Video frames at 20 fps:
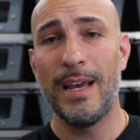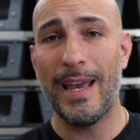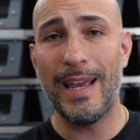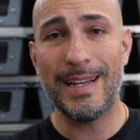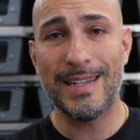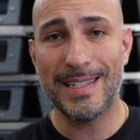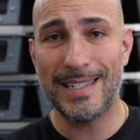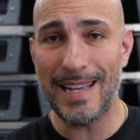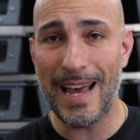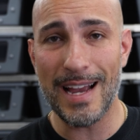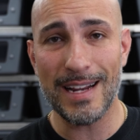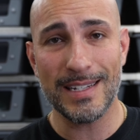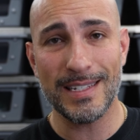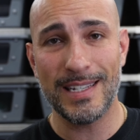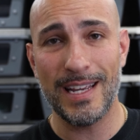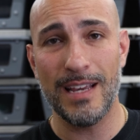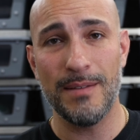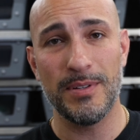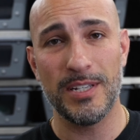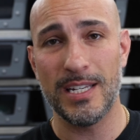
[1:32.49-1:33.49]
exact
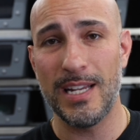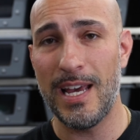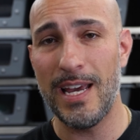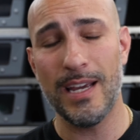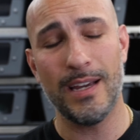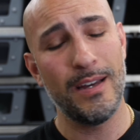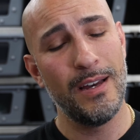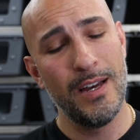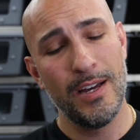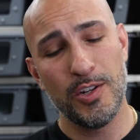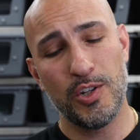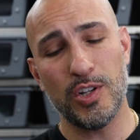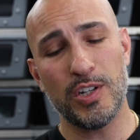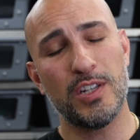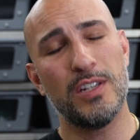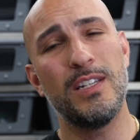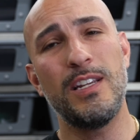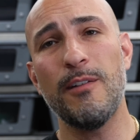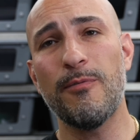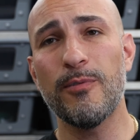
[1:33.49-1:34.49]
same snake,
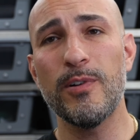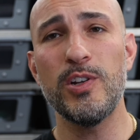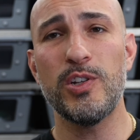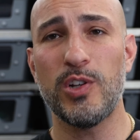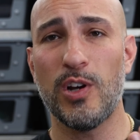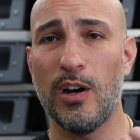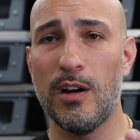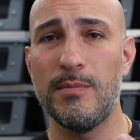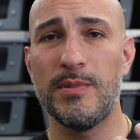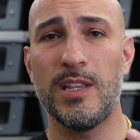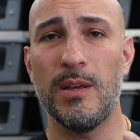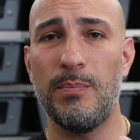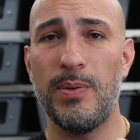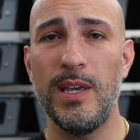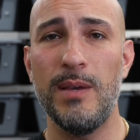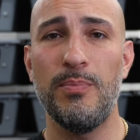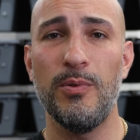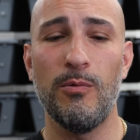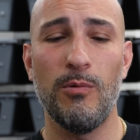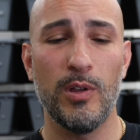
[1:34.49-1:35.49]
just different terms that
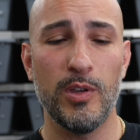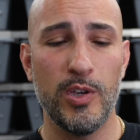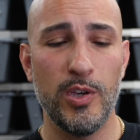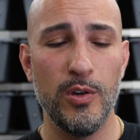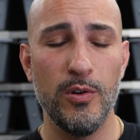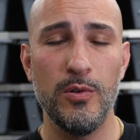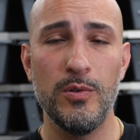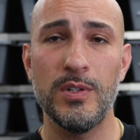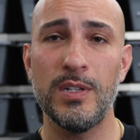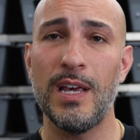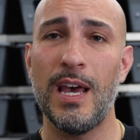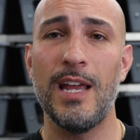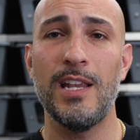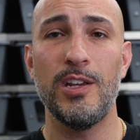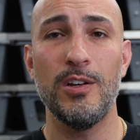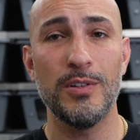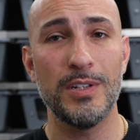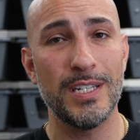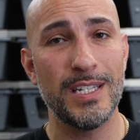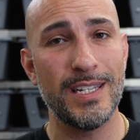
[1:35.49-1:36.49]
people will use, and
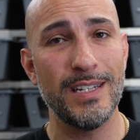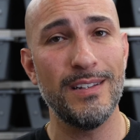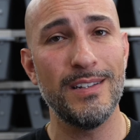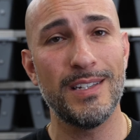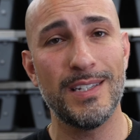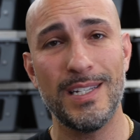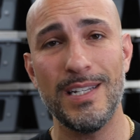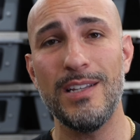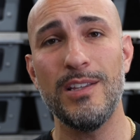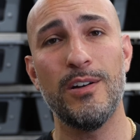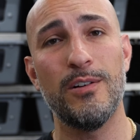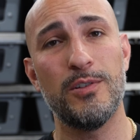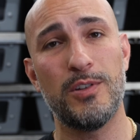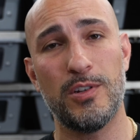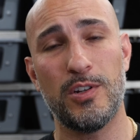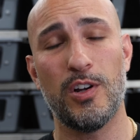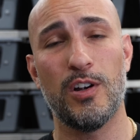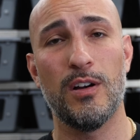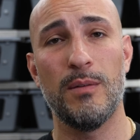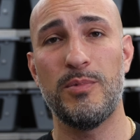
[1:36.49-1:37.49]
you'll still see
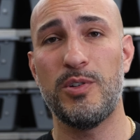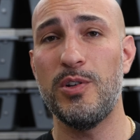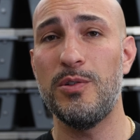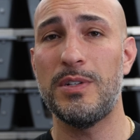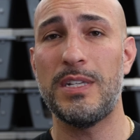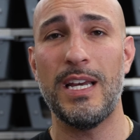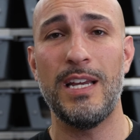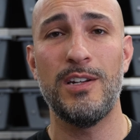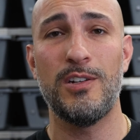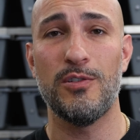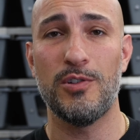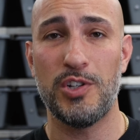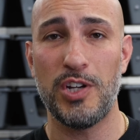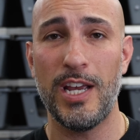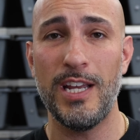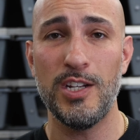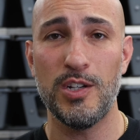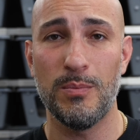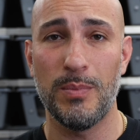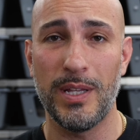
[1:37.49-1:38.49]
those terms used
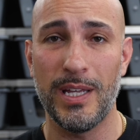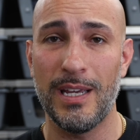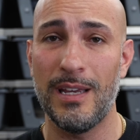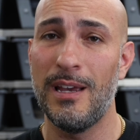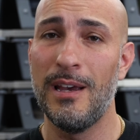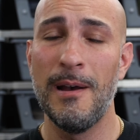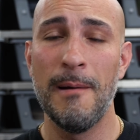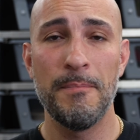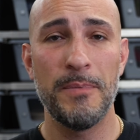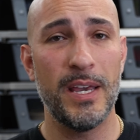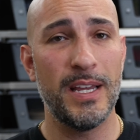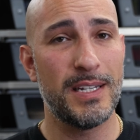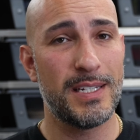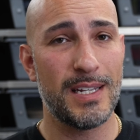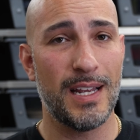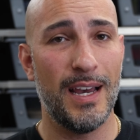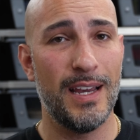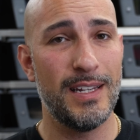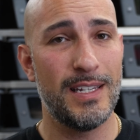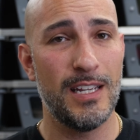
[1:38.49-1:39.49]
interchangeably in
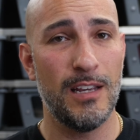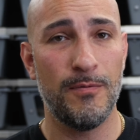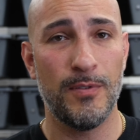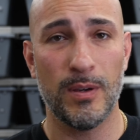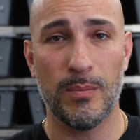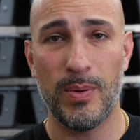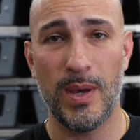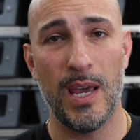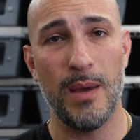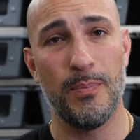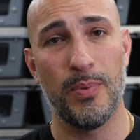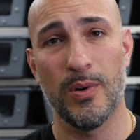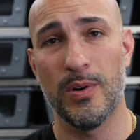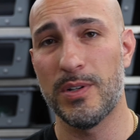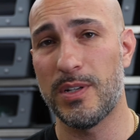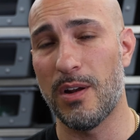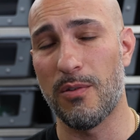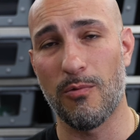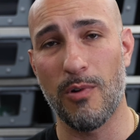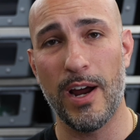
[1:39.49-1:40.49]
scientific
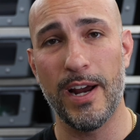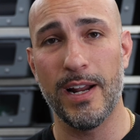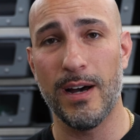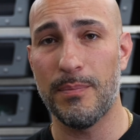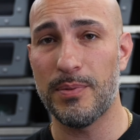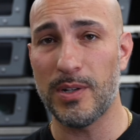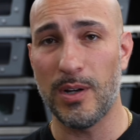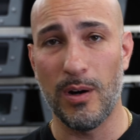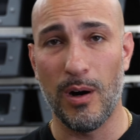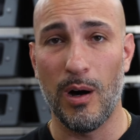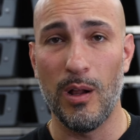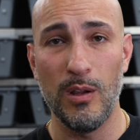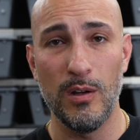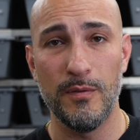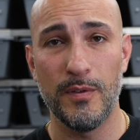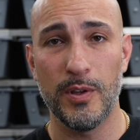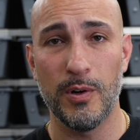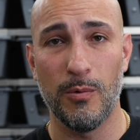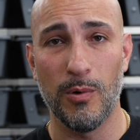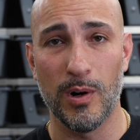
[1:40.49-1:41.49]
papers and write-ups all
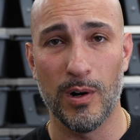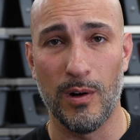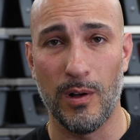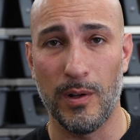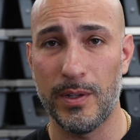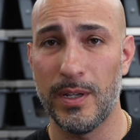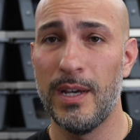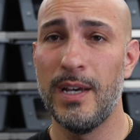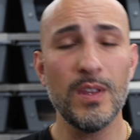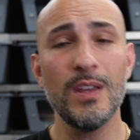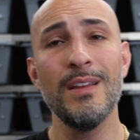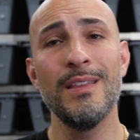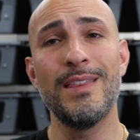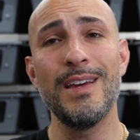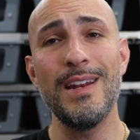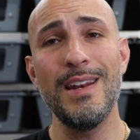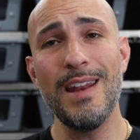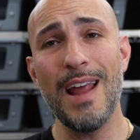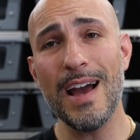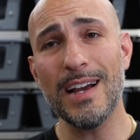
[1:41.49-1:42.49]
over the world.
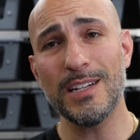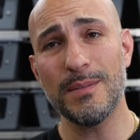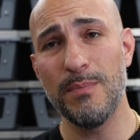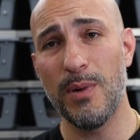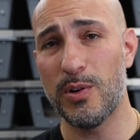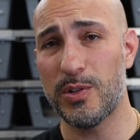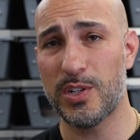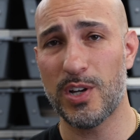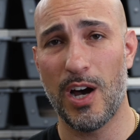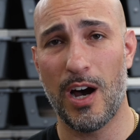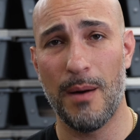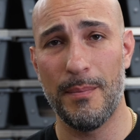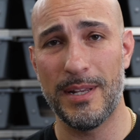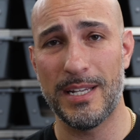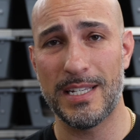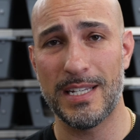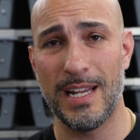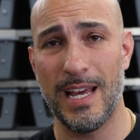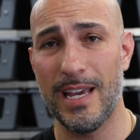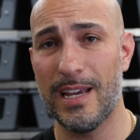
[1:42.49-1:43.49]
The next most common
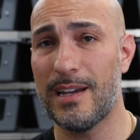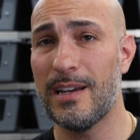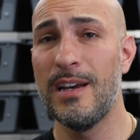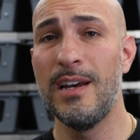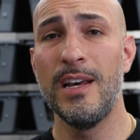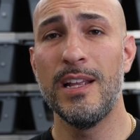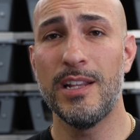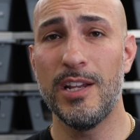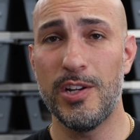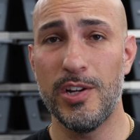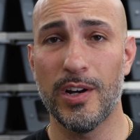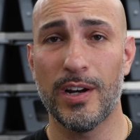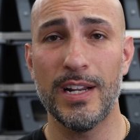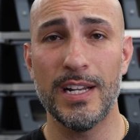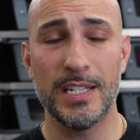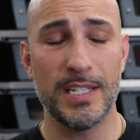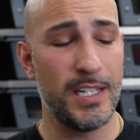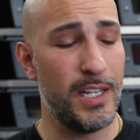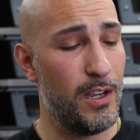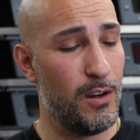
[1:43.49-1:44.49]
snake that you're going
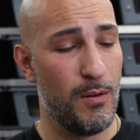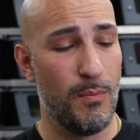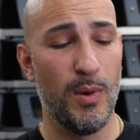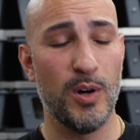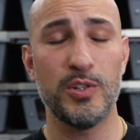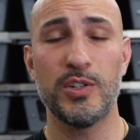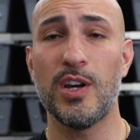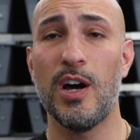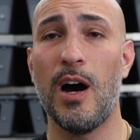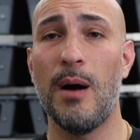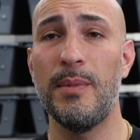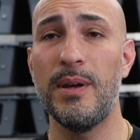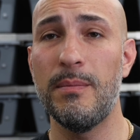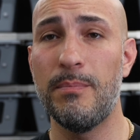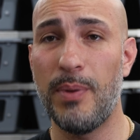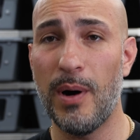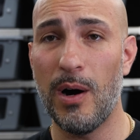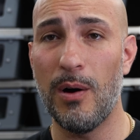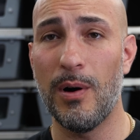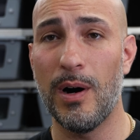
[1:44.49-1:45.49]
to see, or most common
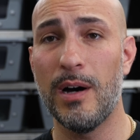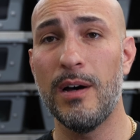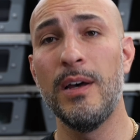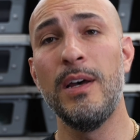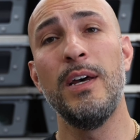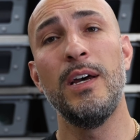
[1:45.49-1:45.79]
boa,